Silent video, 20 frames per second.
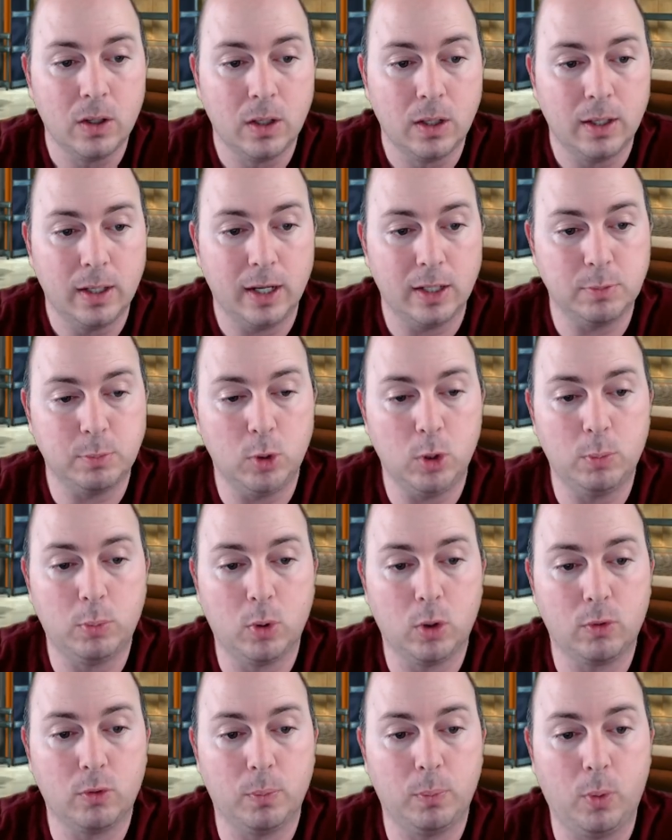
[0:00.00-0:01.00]
As
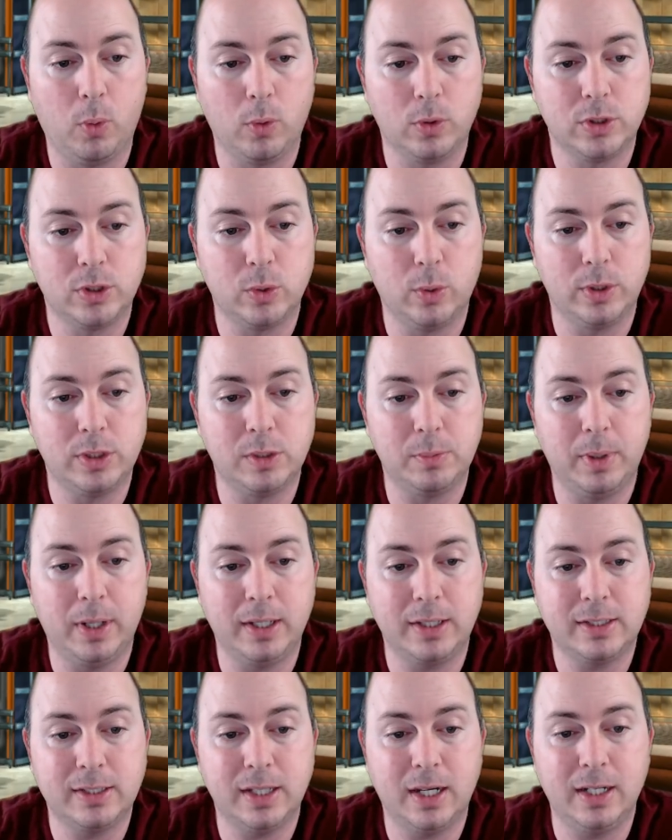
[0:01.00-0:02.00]
Bloomberg reports, Deutsche Bank
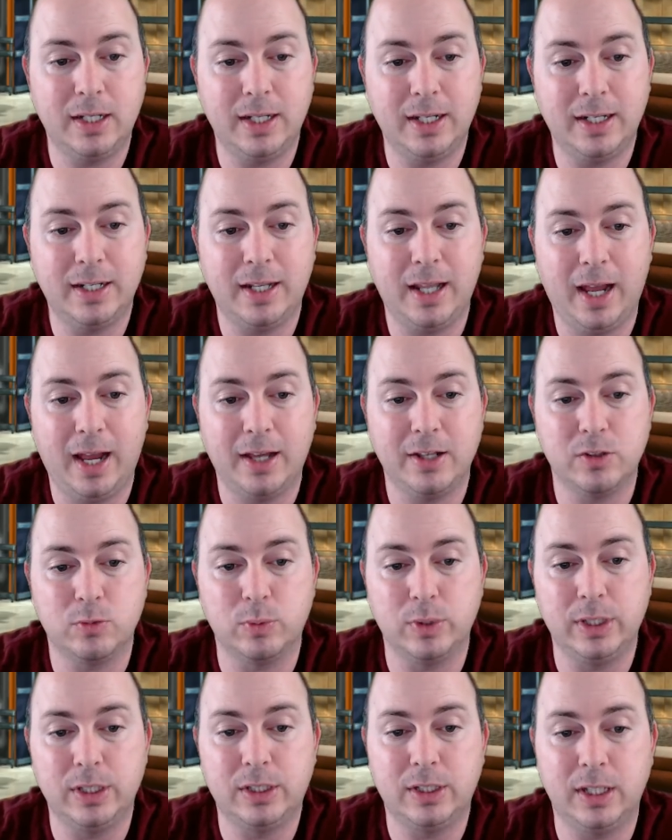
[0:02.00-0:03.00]
said it has
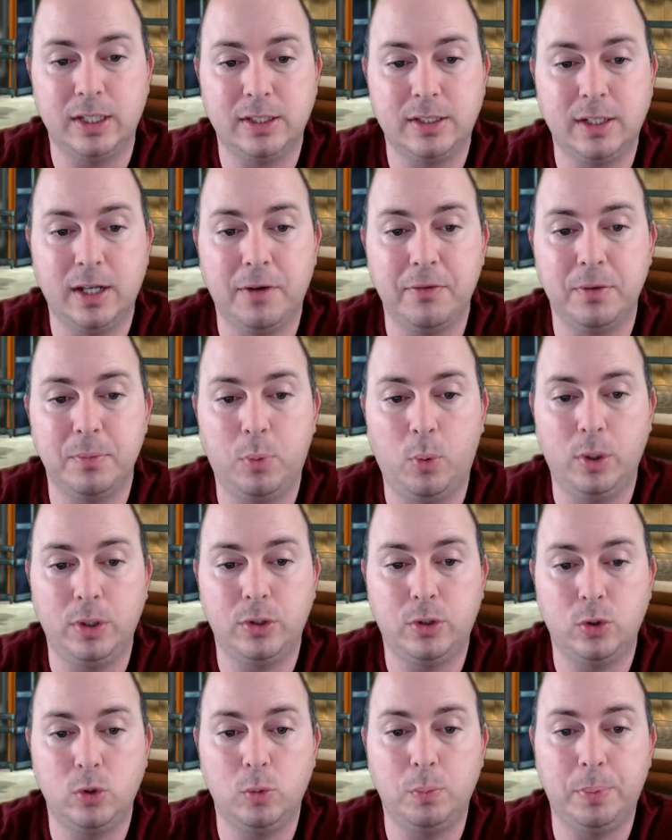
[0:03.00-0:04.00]
reached a
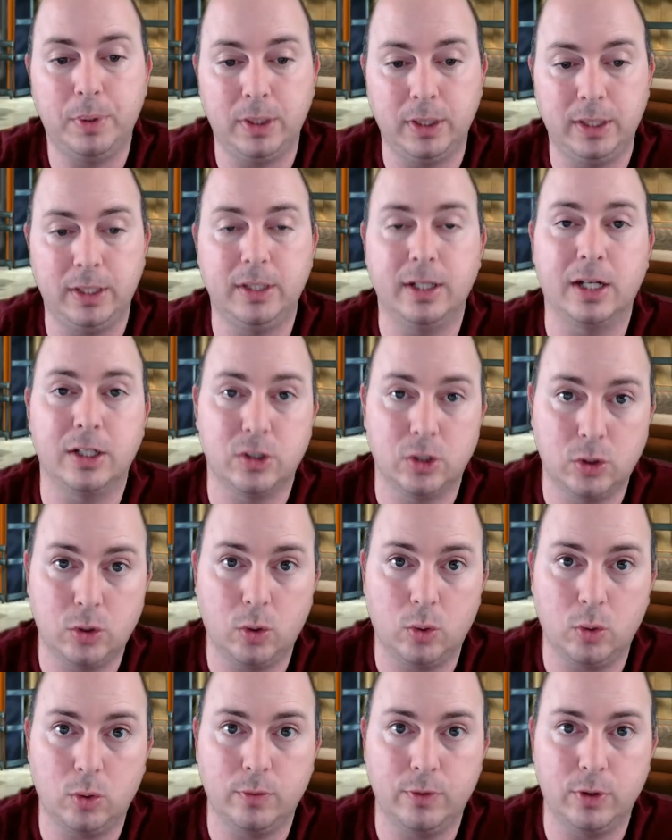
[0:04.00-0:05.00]
$7.2 billion, that's the
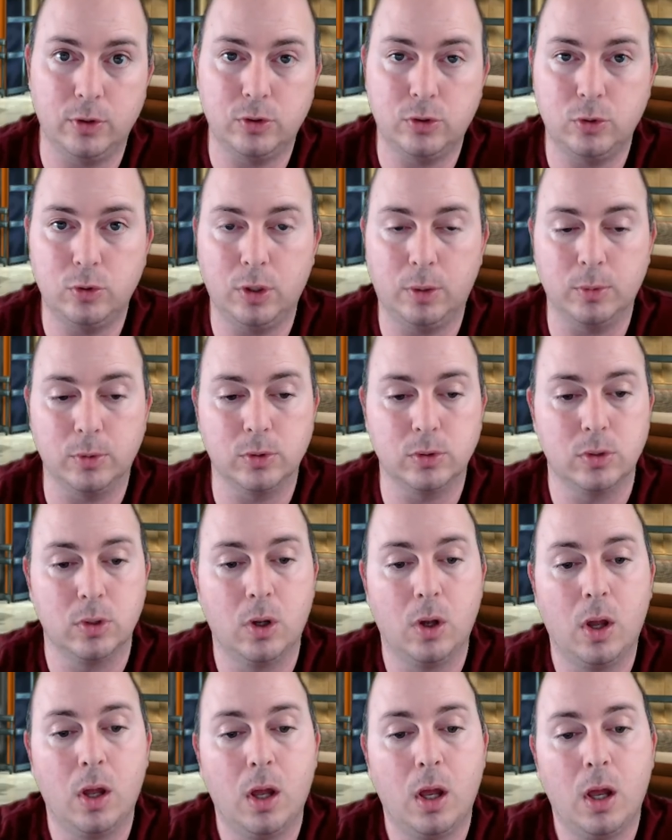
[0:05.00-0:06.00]
total of those two numbers,
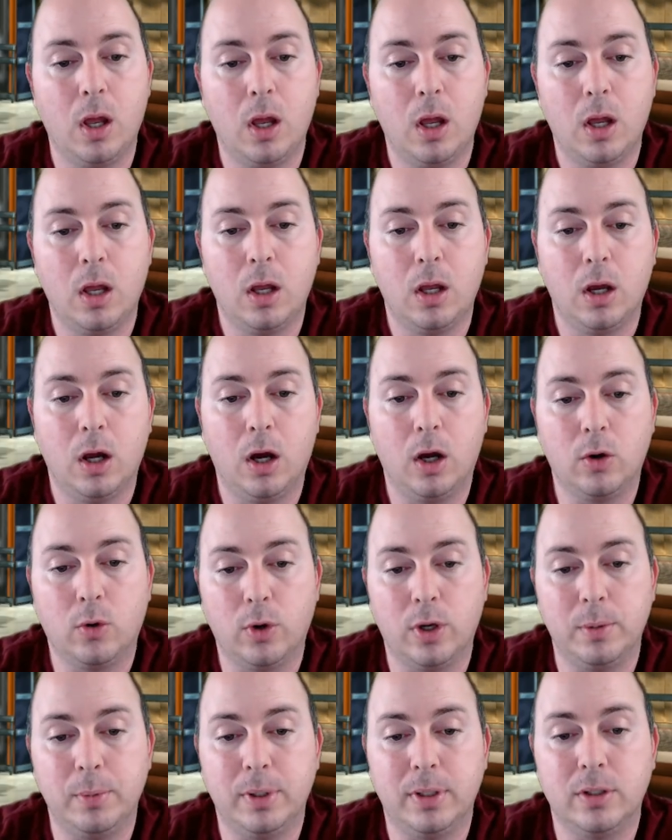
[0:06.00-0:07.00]

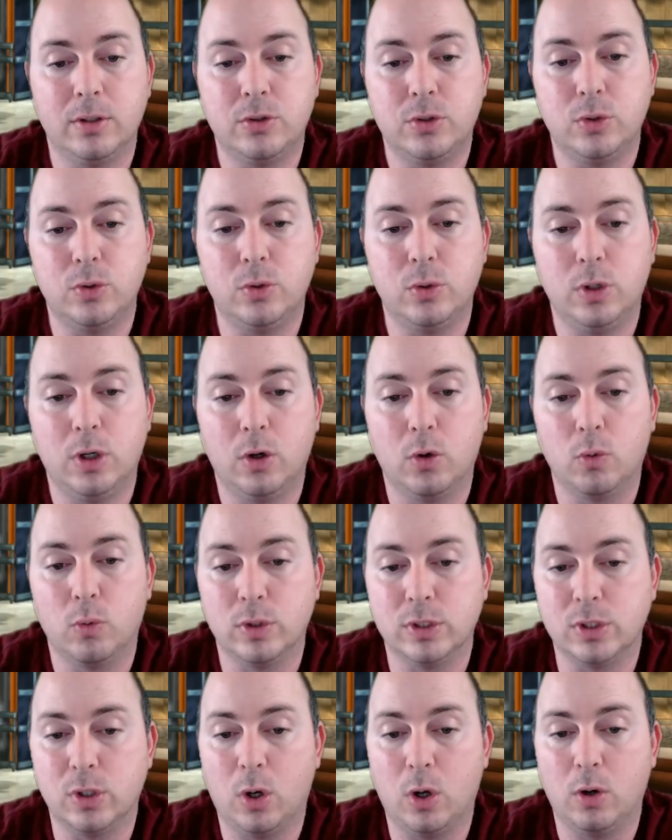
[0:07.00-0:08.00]
agreement to
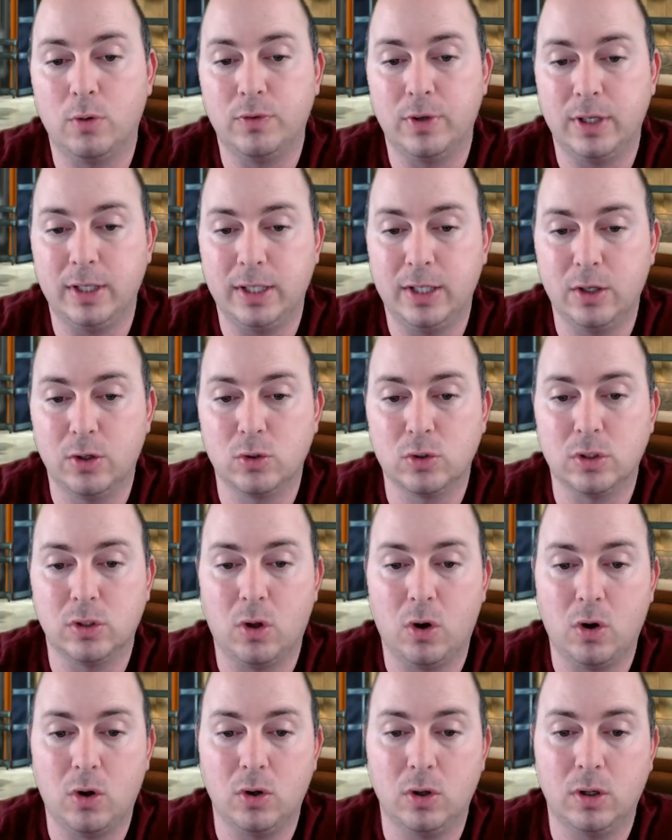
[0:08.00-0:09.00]
resolve a
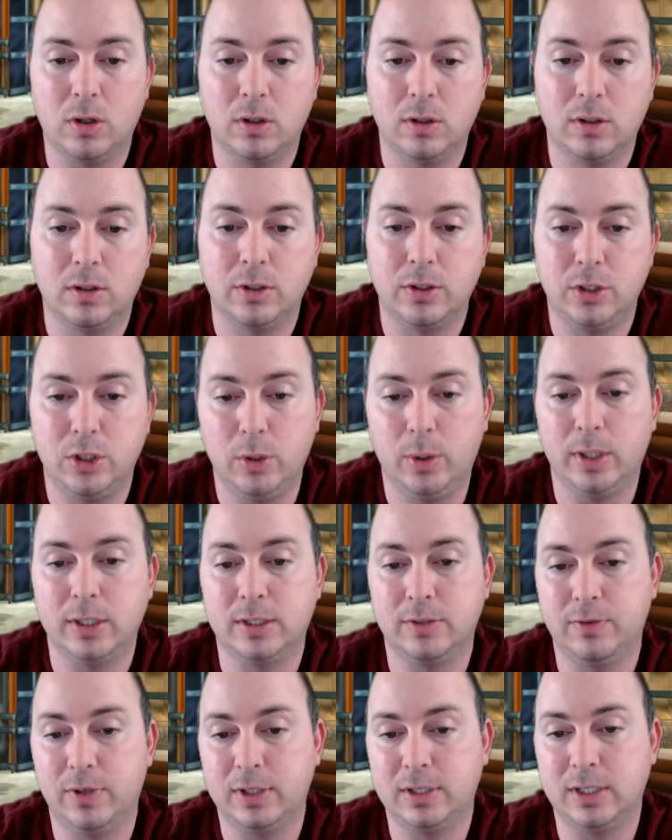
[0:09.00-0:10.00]
years-long U.S.
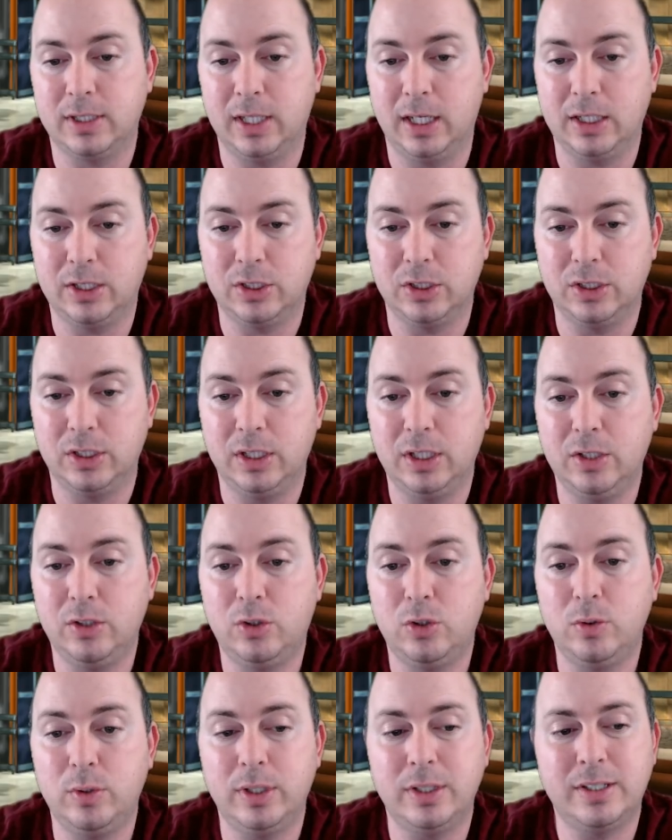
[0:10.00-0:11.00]
investigation
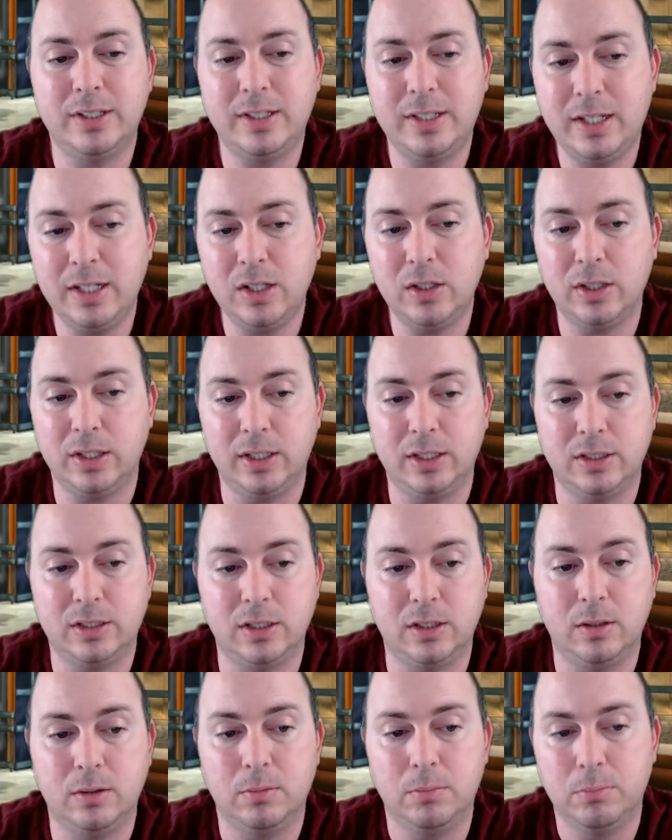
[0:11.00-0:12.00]
into its dealings
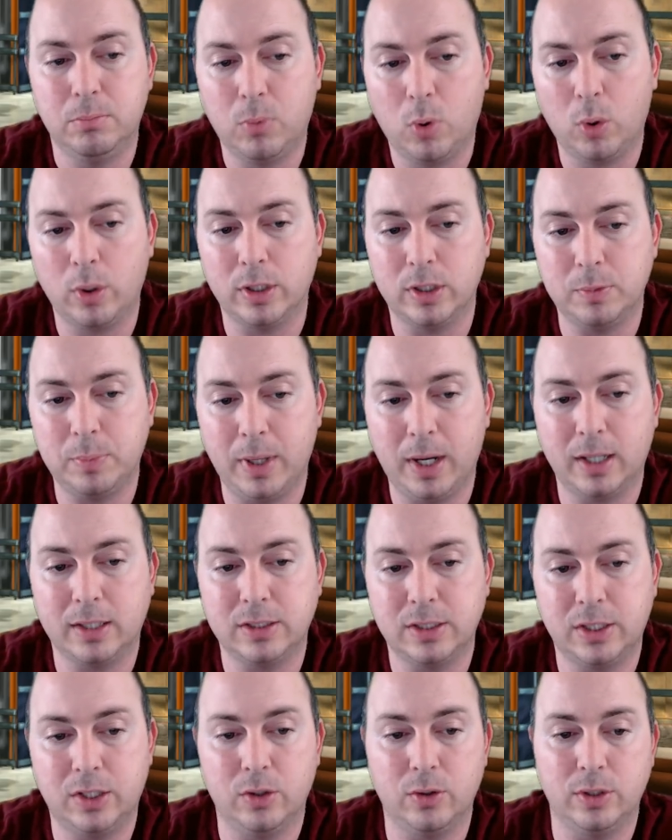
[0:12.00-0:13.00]
in mortgage-backed
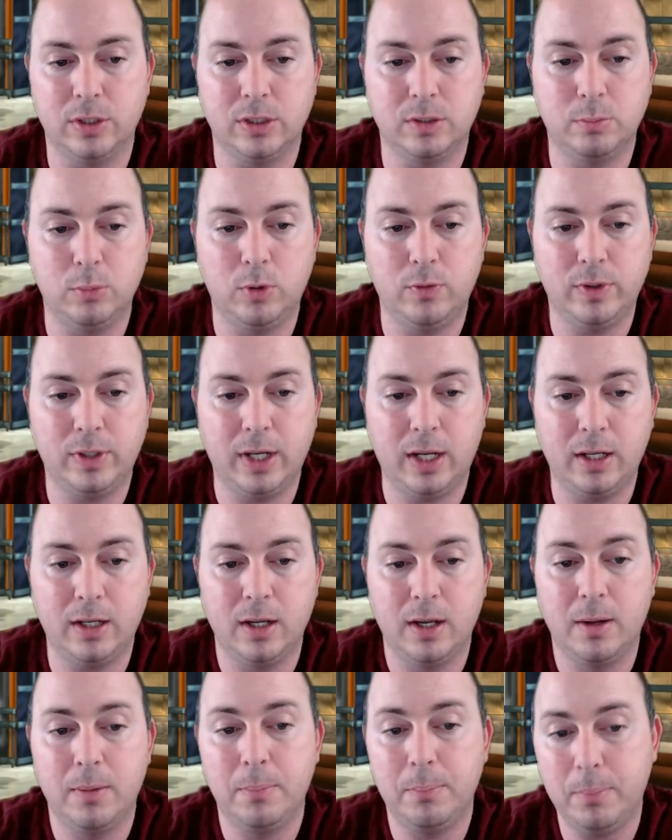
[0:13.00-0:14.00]
securities, moving a
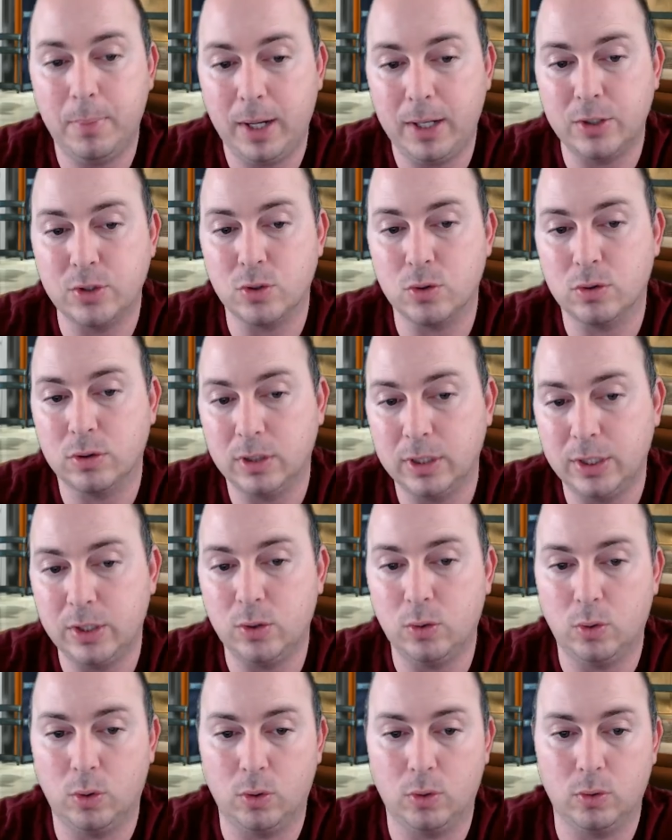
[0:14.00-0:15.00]
major
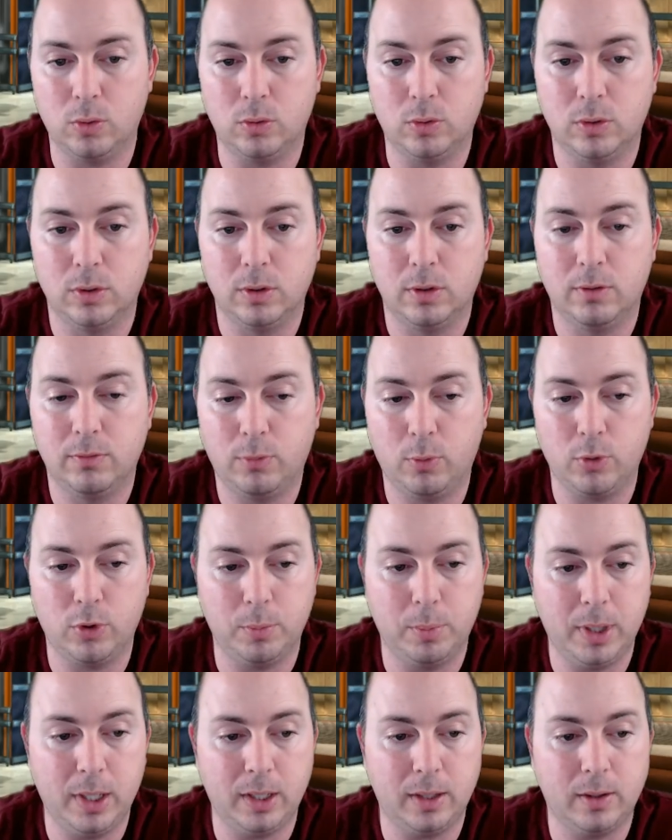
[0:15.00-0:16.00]
legal hurdle for the
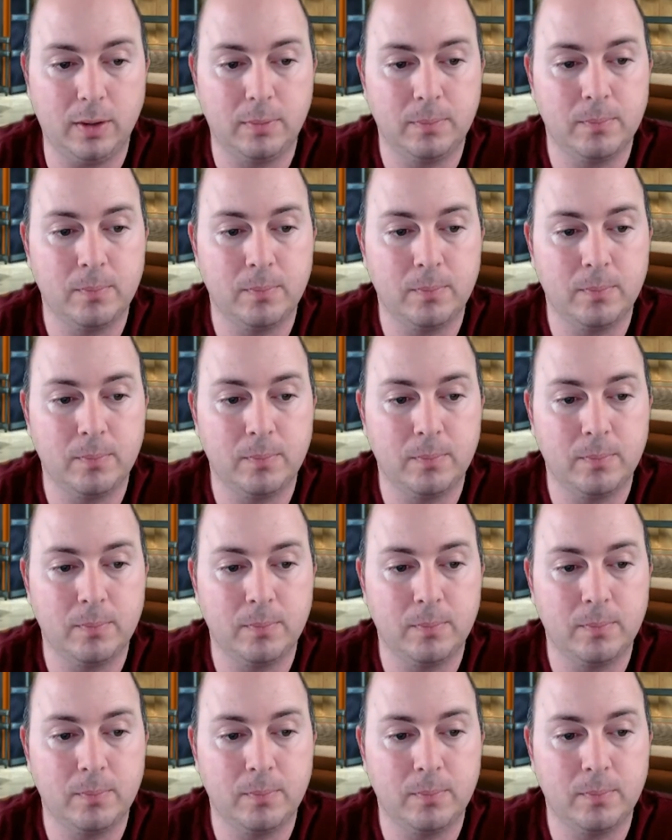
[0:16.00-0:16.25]
bank.